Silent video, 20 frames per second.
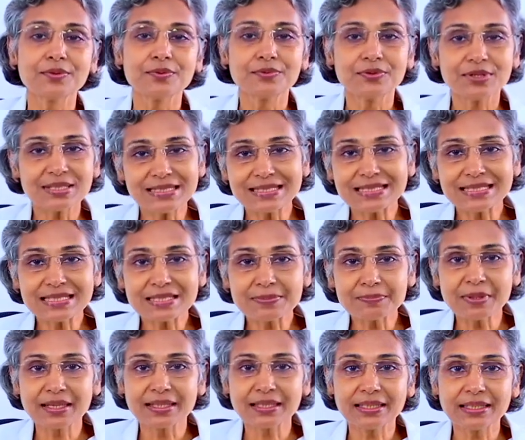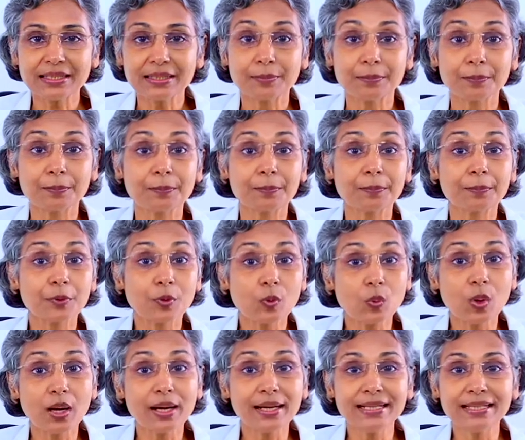First is by
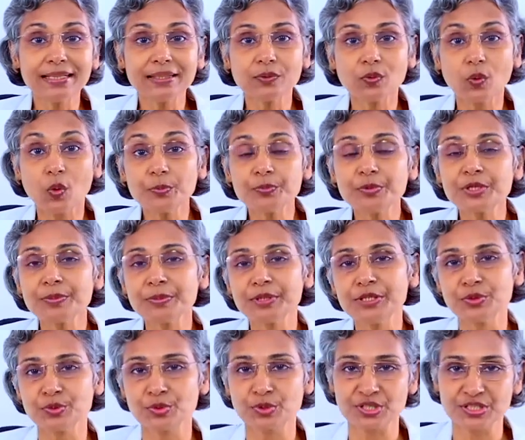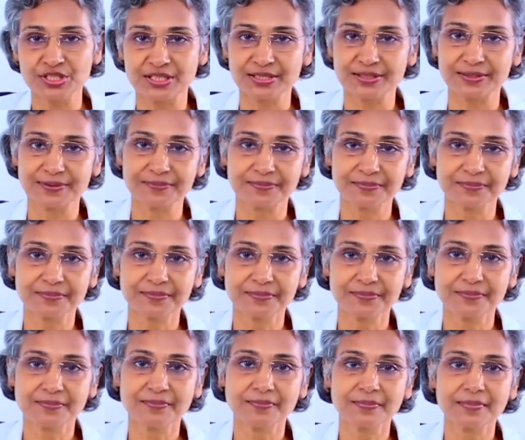providing optimal nutrition.
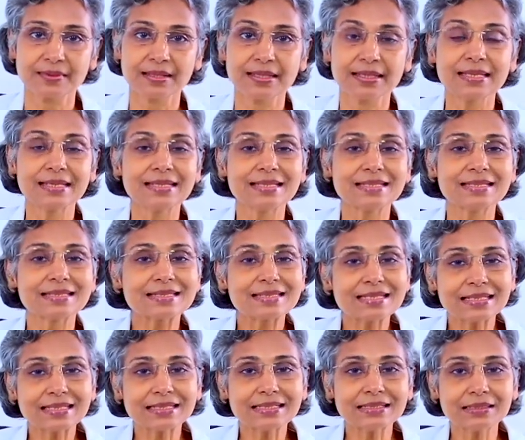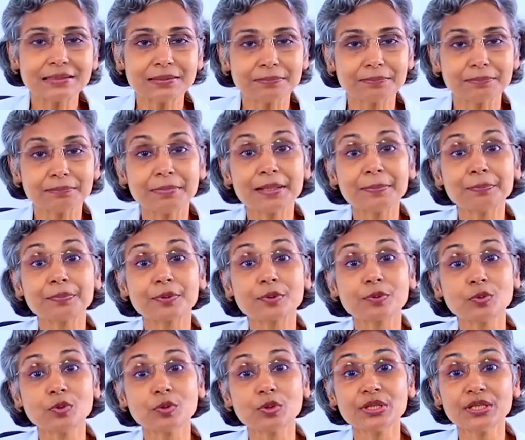Second, by
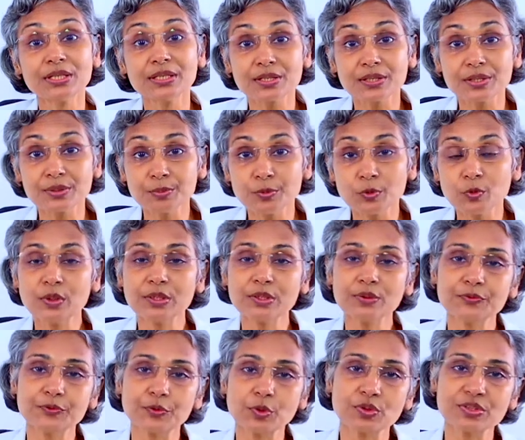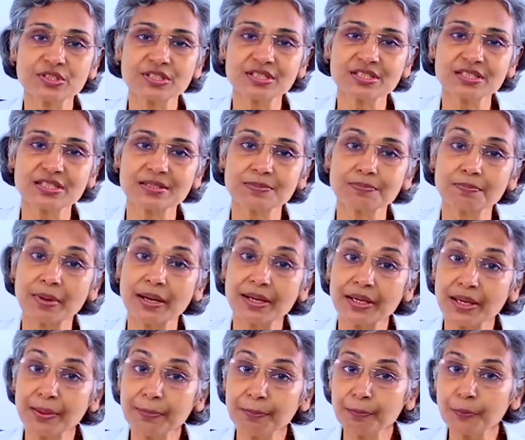promoting removal of toxins by
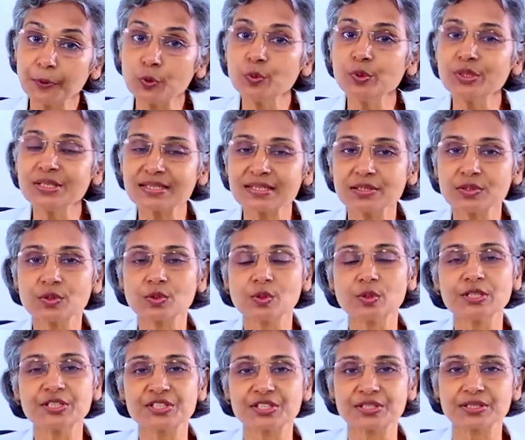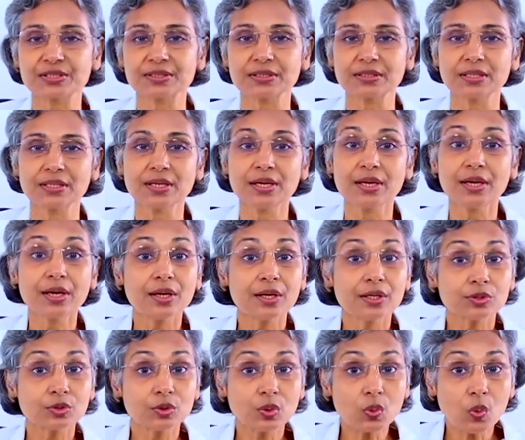improving circulation
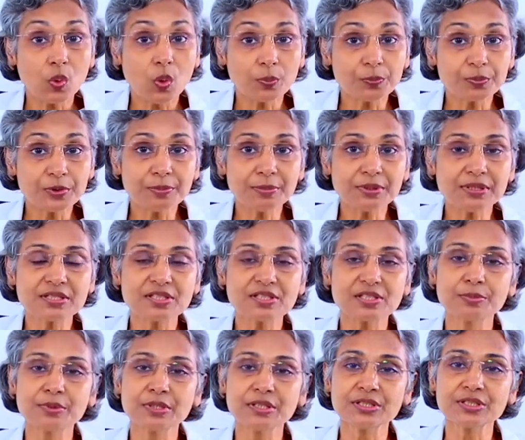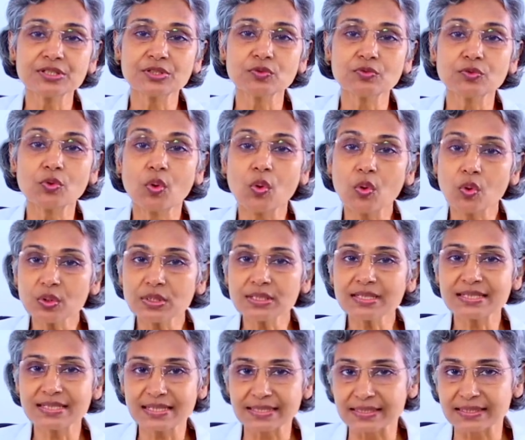through optimal stimulation of all
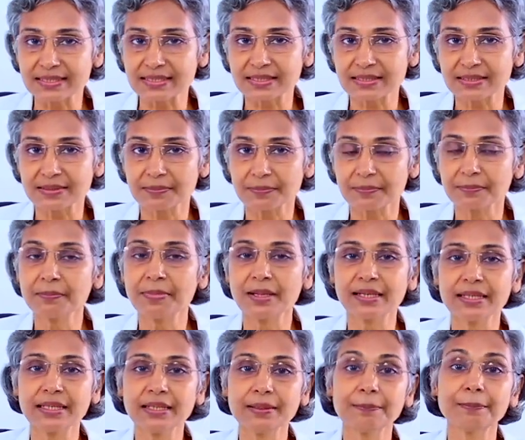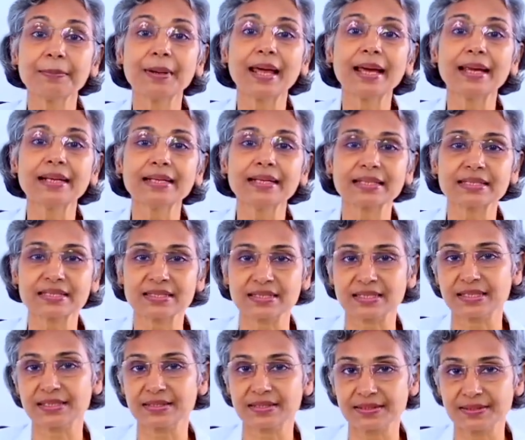cells by planned
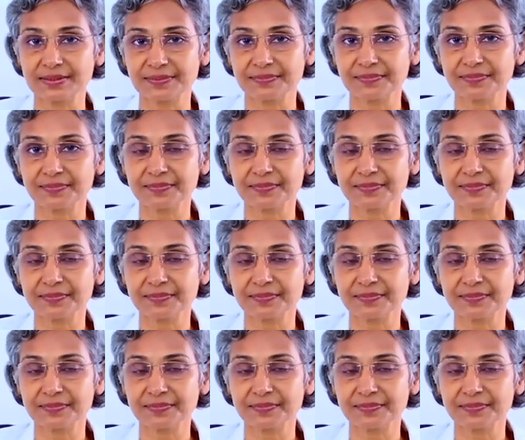exercise.